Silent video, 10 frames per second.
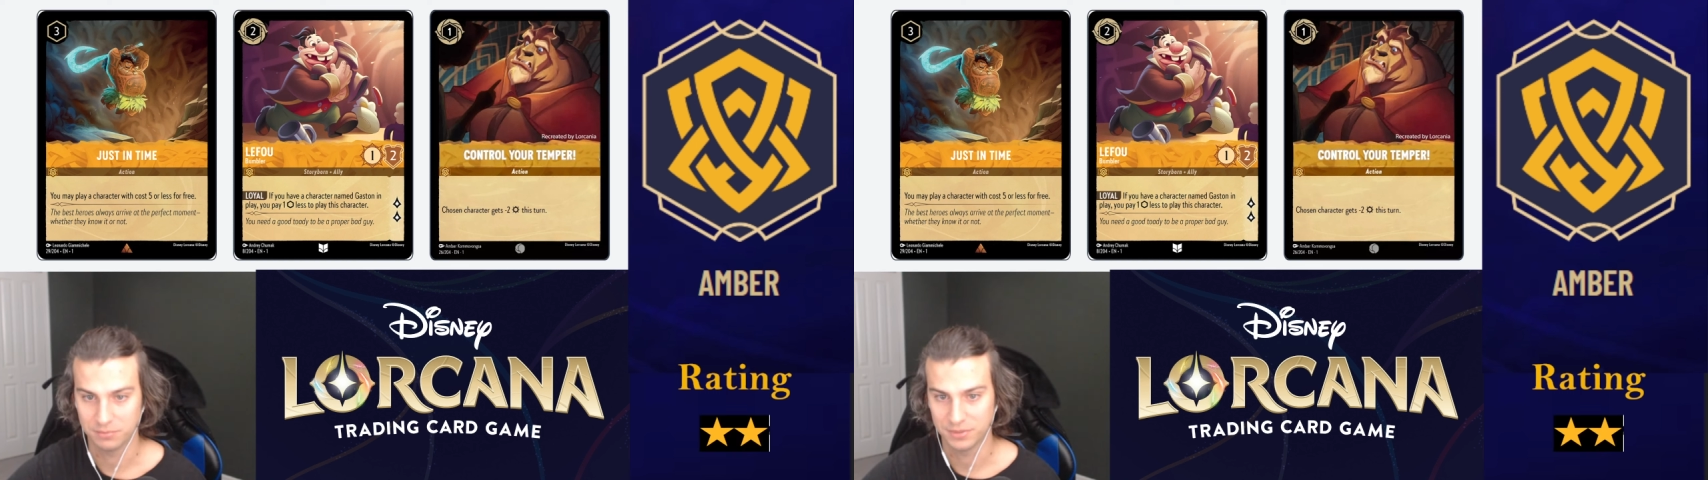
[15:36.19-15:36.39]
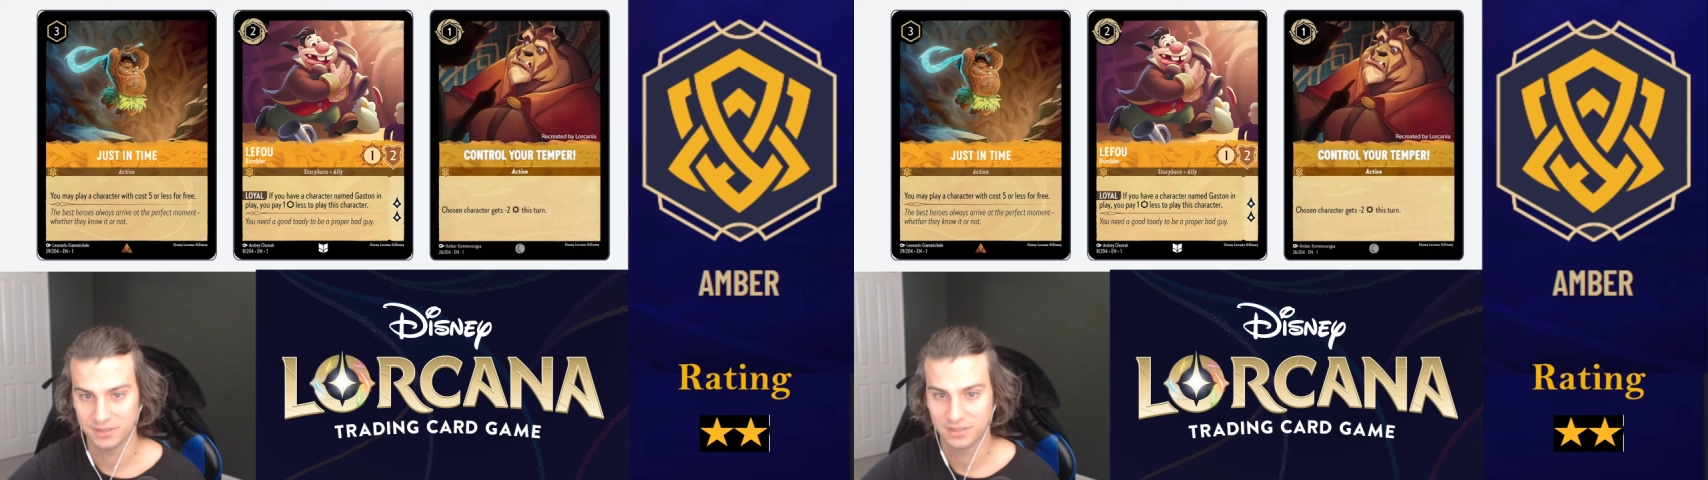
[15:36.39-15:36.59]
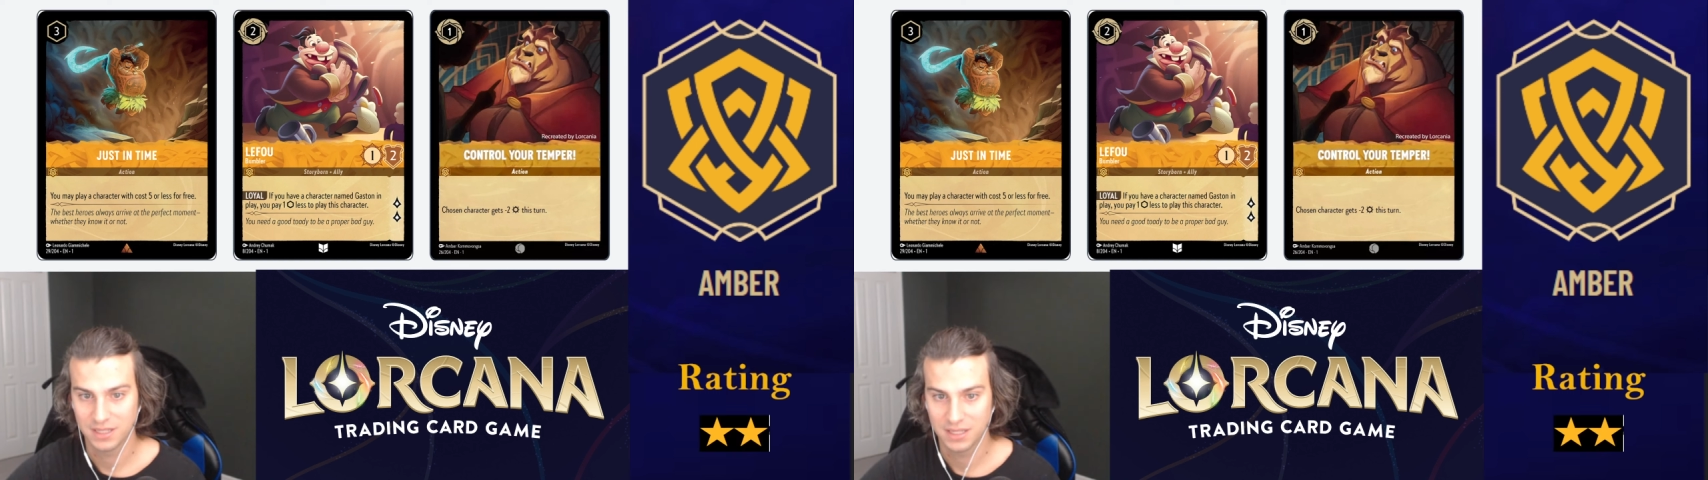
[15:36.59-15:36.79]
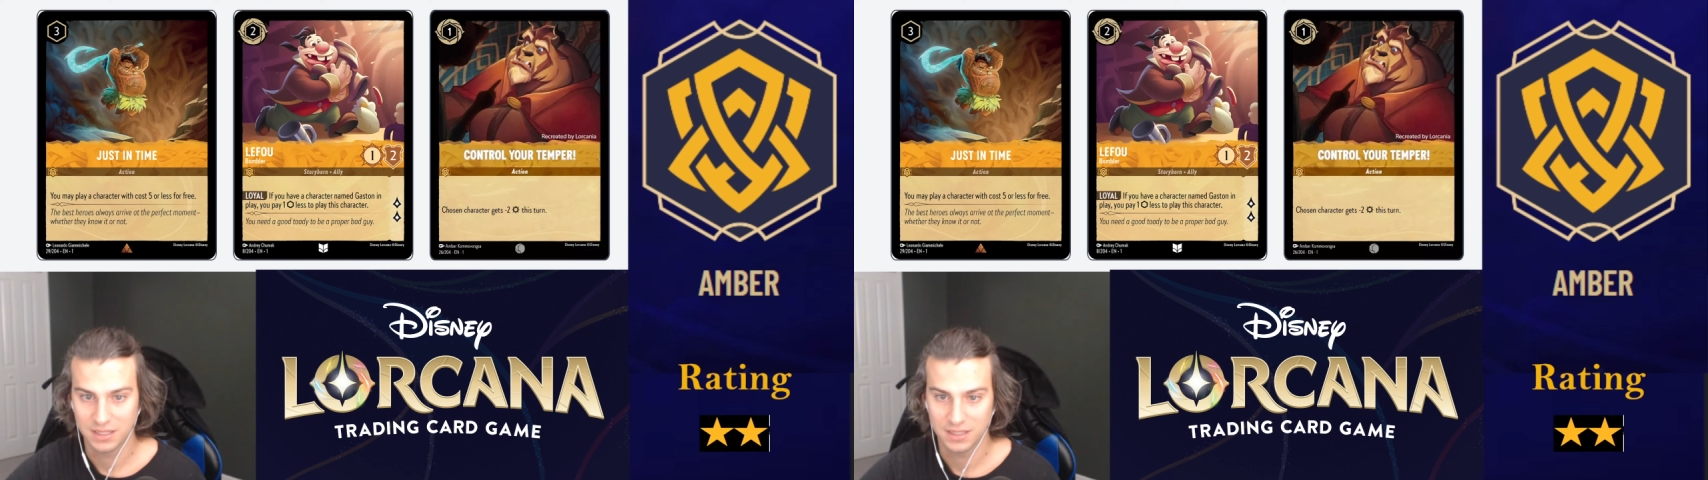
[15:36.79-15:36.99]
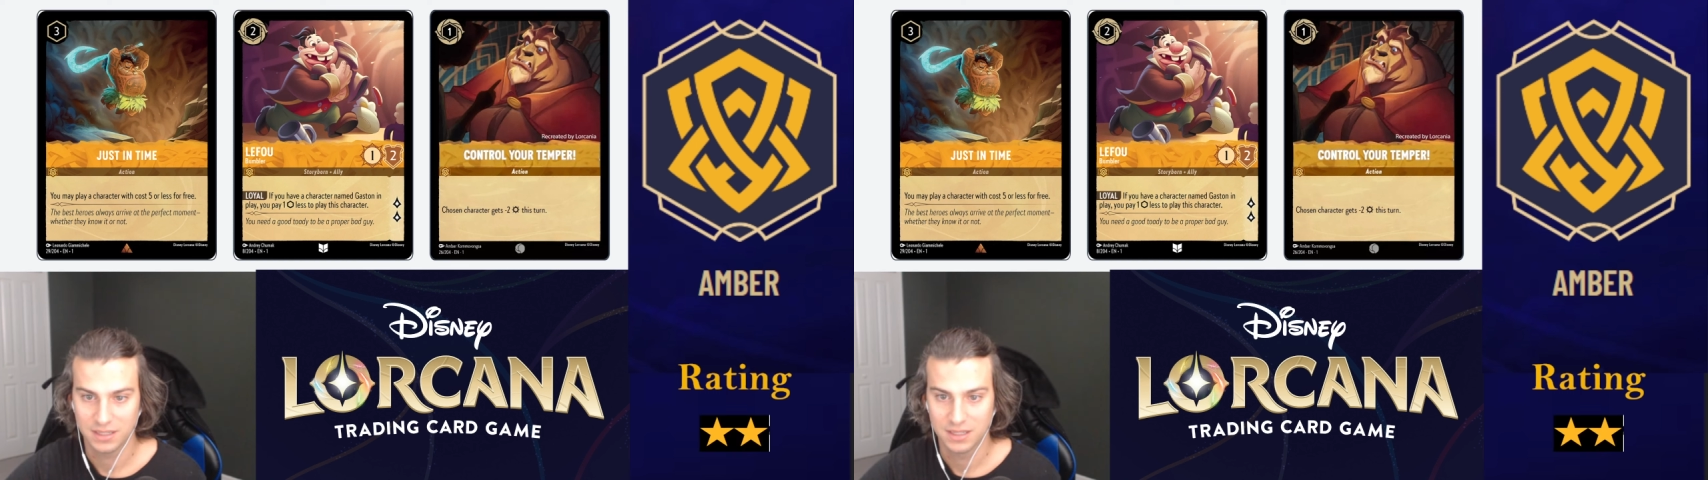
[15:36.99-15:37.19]
but
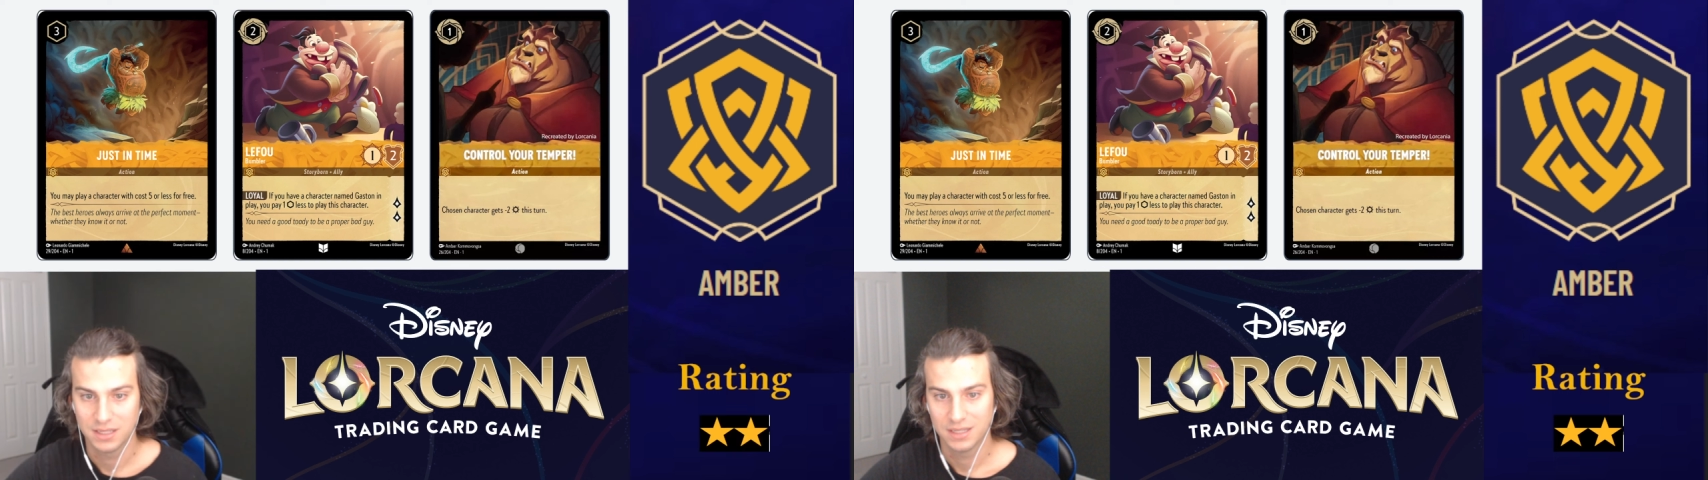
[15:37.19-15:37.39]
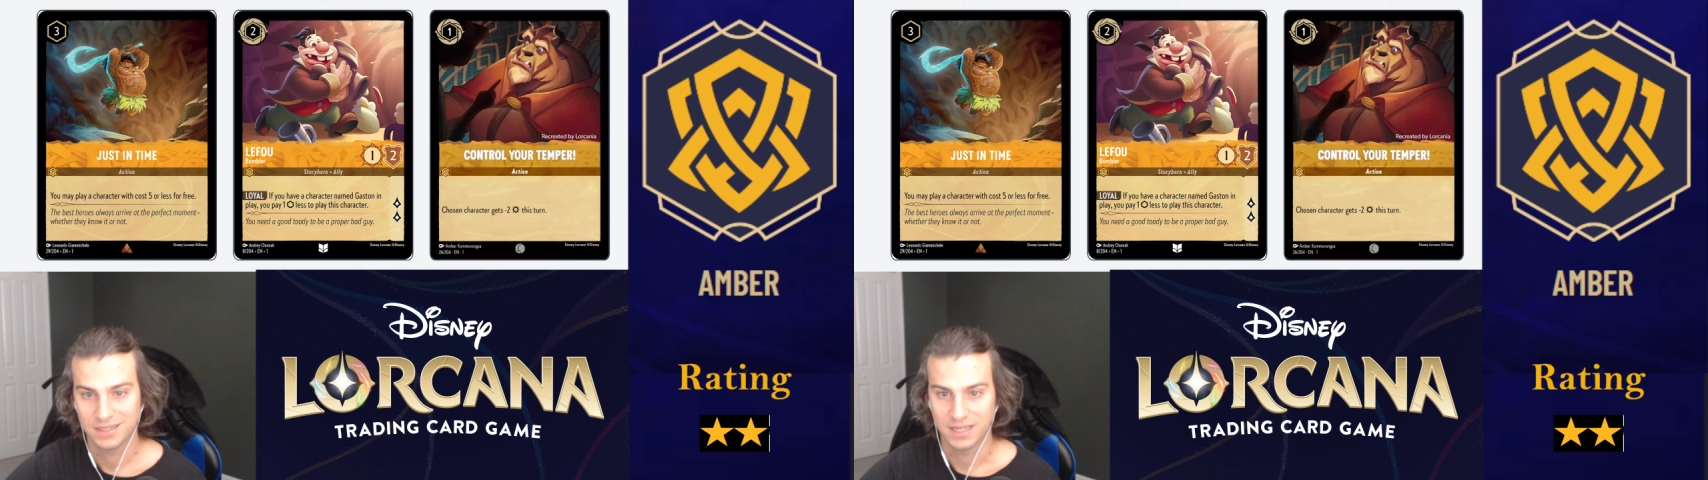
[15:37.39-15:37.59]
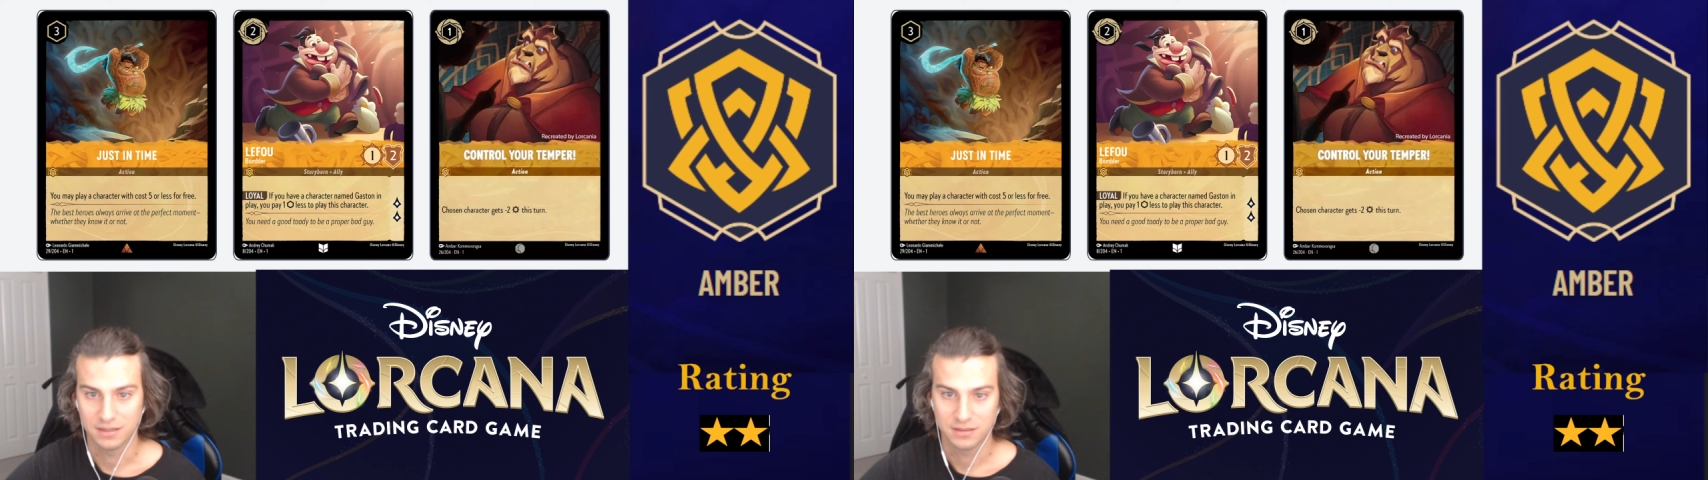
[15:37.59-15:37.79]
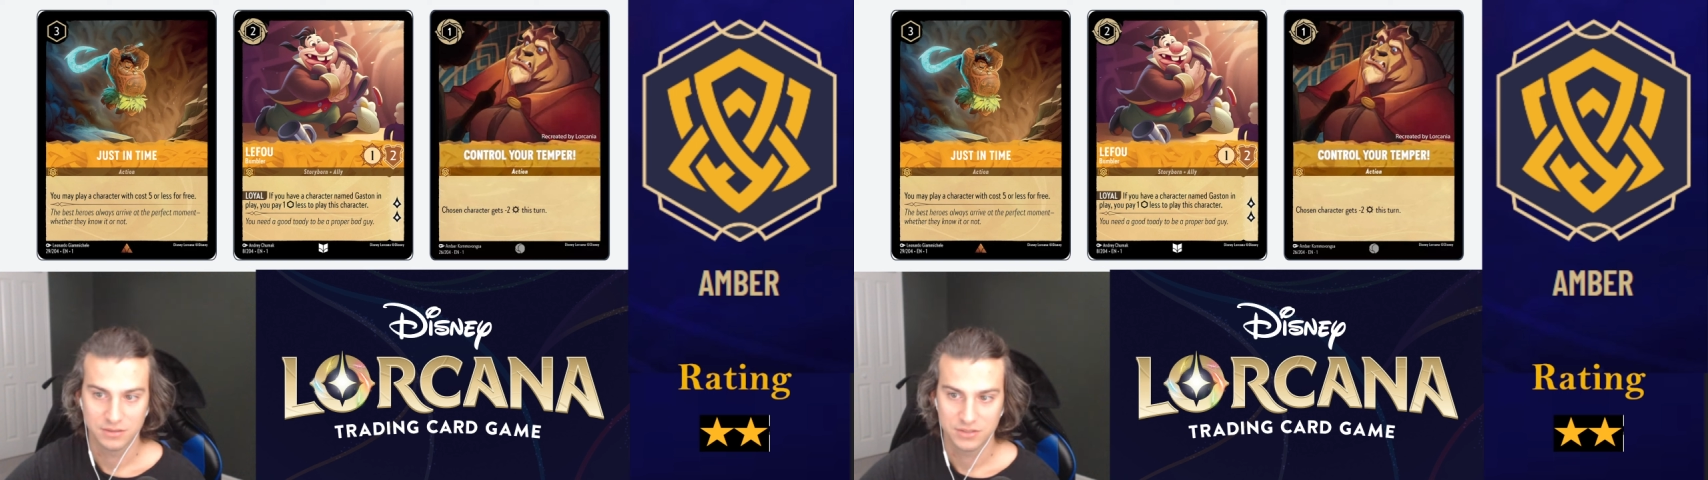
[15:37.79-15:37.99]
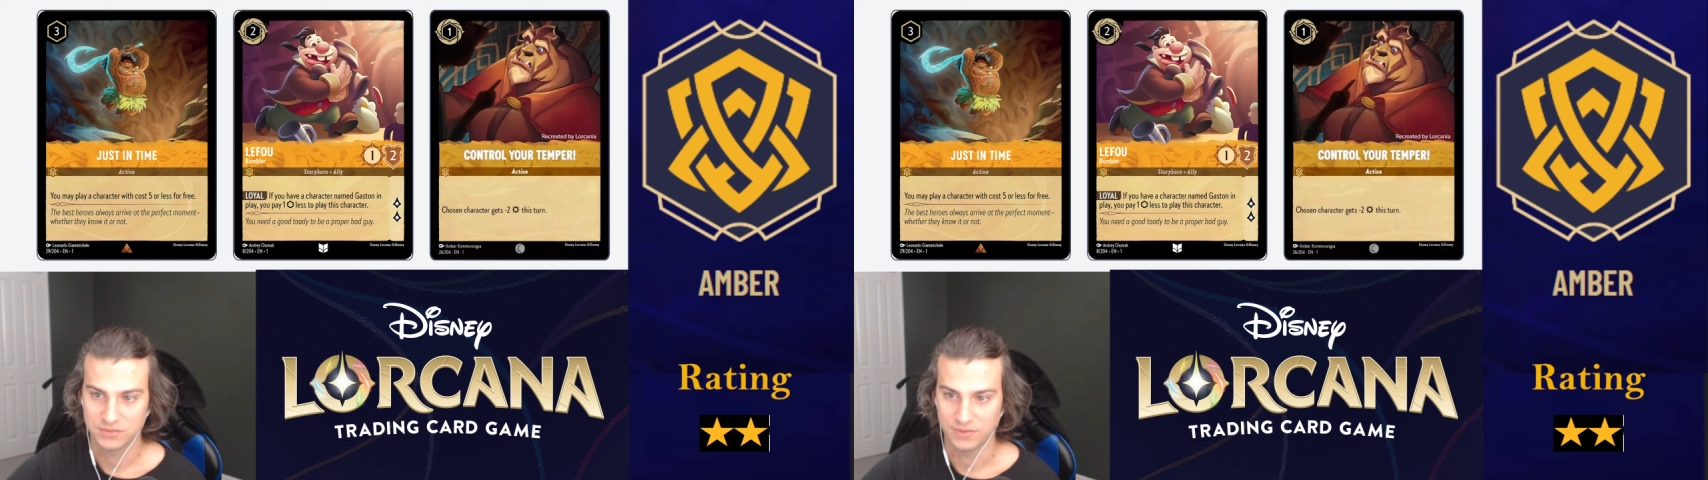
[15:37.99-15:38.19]
again,
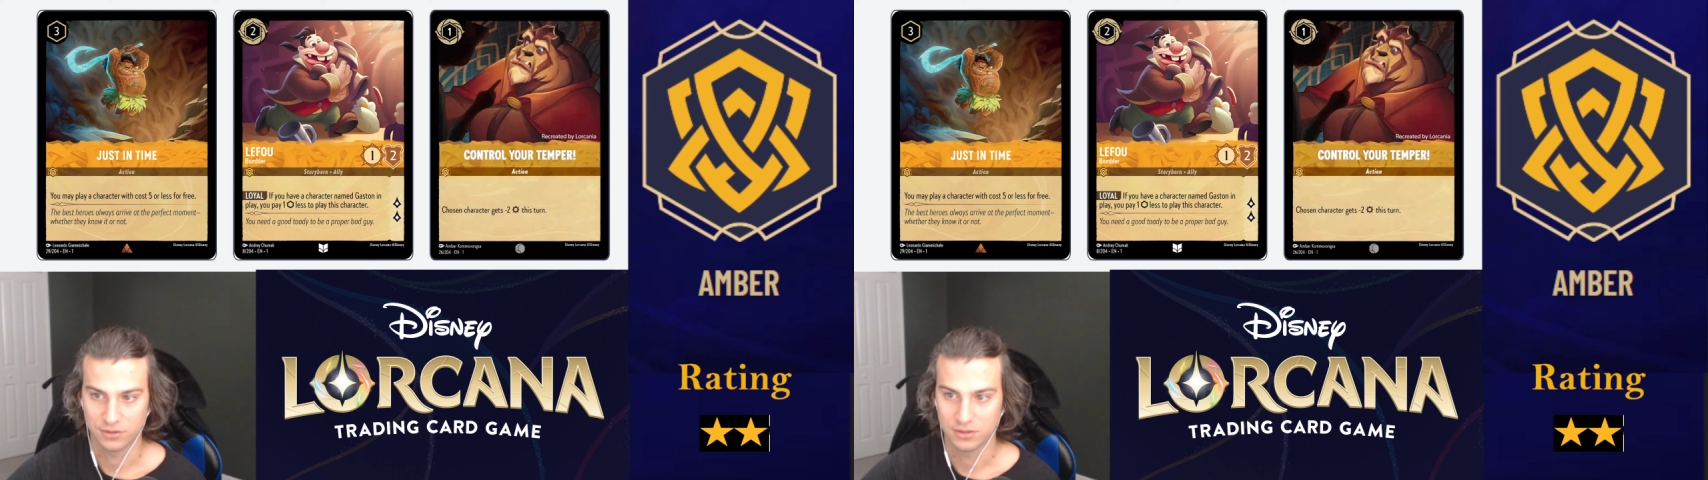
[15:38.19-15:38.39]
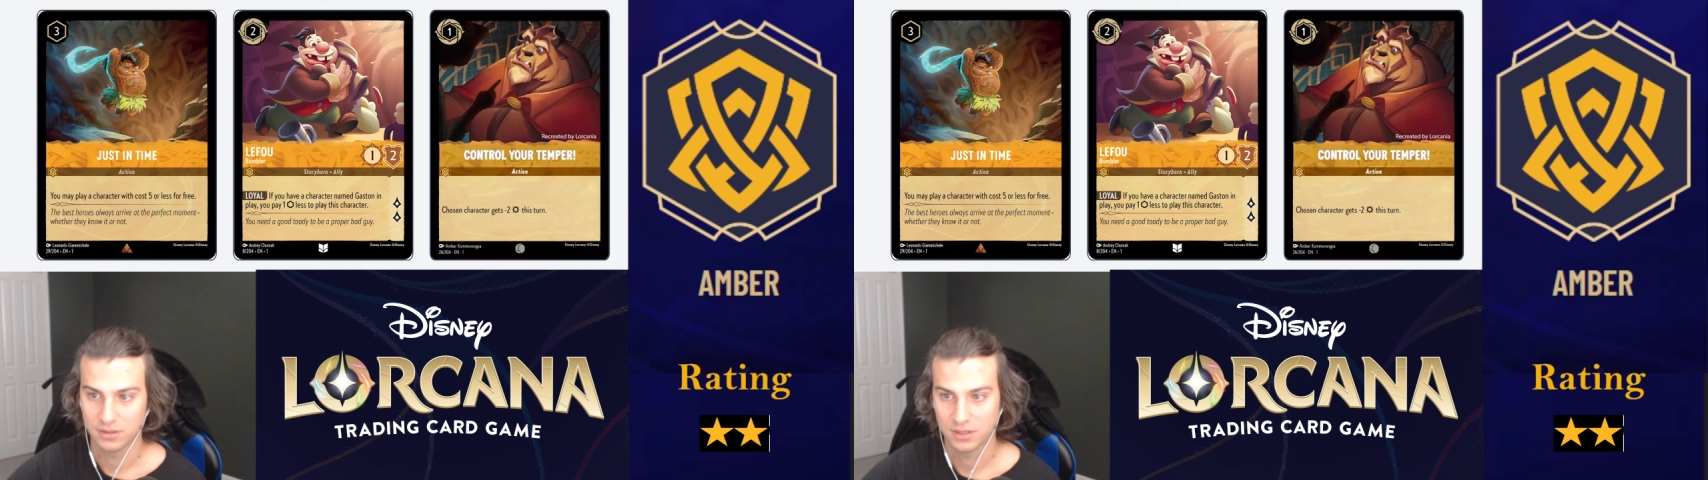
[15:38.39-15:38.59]
just filler.